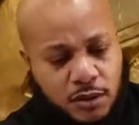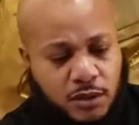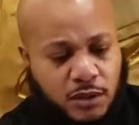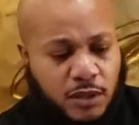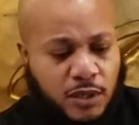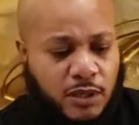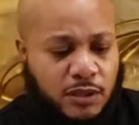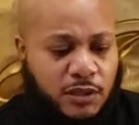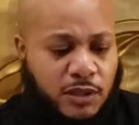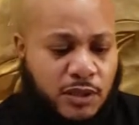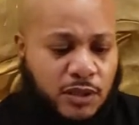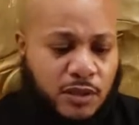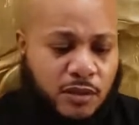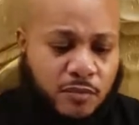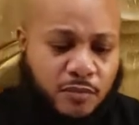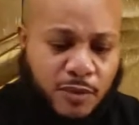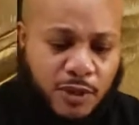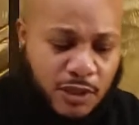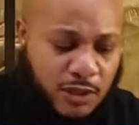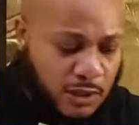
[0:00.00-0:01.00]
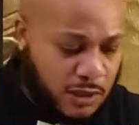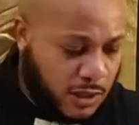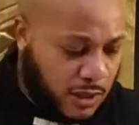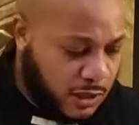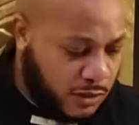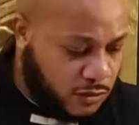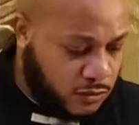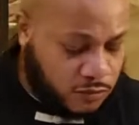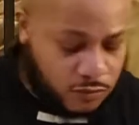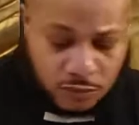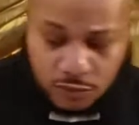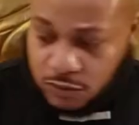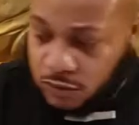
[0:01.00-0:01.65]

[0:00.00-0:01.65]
Yeah, I think it'll make a nice one.